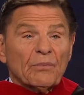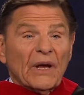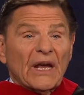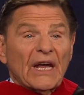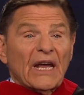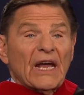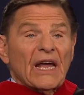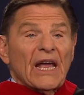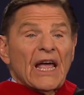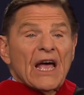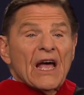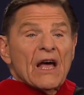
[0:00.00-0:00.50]

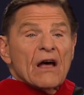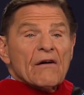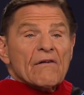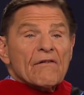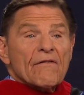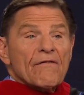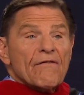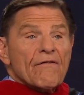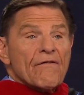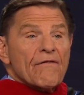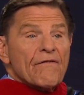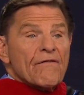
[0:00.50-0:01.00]
be
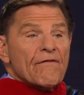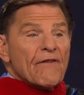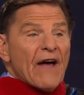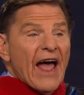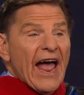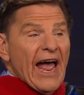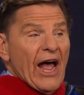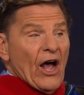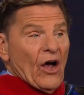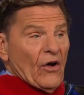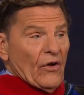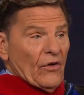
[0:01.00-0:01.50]

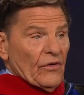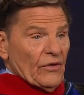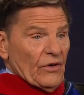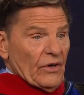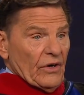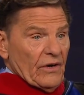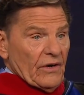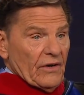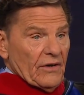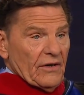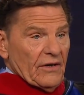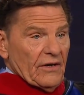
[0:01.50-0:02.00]
found
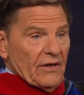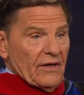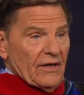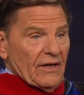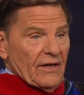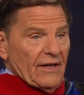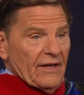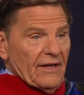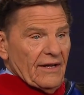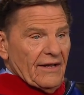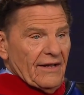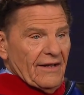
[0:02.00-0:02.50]

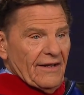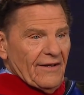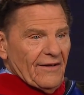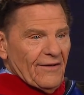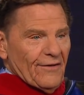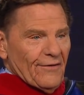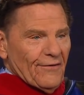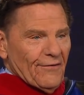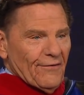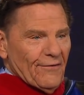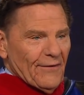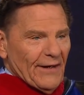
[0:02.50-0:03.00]

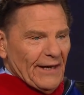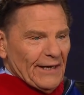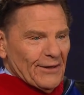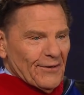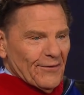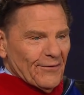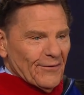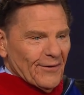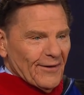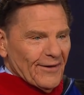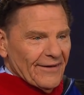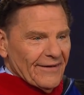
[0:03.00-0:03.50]

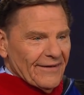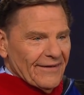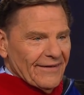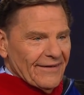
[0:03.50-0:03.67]
faithful.